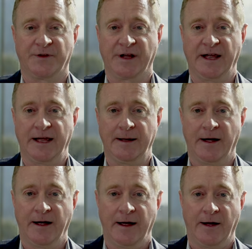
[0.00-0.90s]
the one
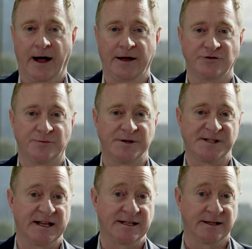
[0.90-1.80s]
hundred
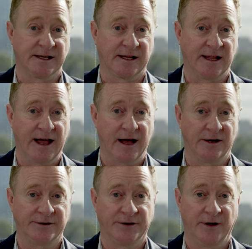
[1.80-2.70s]
percent in the
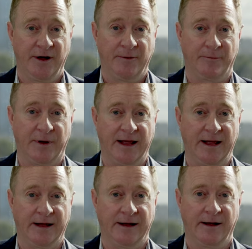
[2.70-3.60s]
cloud,
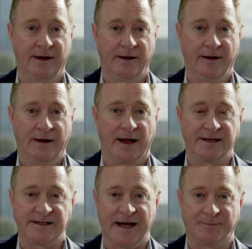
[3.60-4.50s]
being
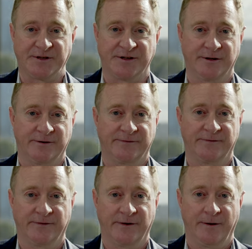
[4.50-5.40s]
adaptive,
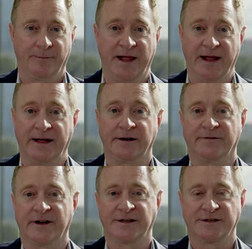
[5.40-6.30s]
being
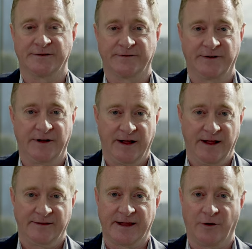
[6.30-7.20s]
innovative,
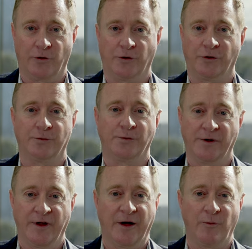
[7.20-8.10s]
that all
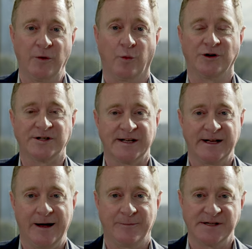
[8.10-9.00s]
we wanted in
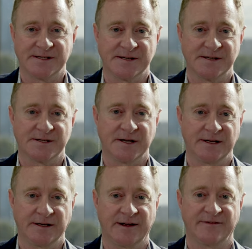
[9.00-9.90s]
our business,
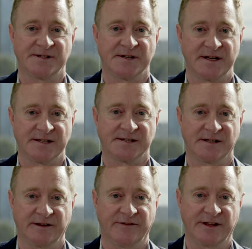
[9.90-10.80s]
and Evisent has
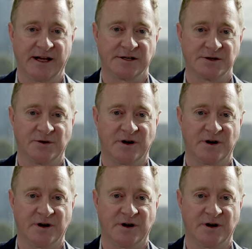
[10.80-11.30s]
delivered that to